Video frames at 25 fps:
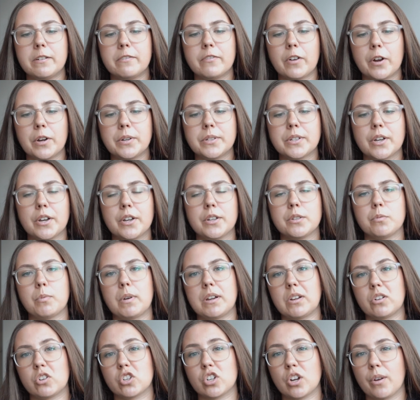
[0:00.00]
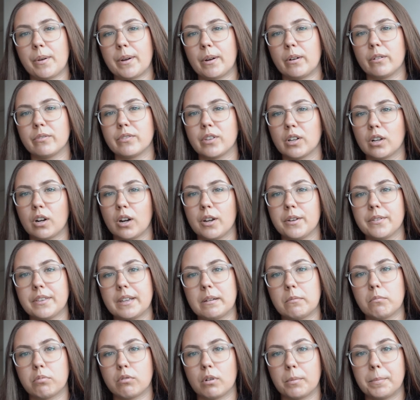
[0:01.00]
photos where you're showing off the
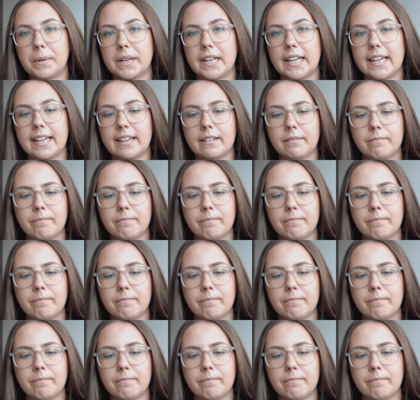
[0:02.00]
clothing properly,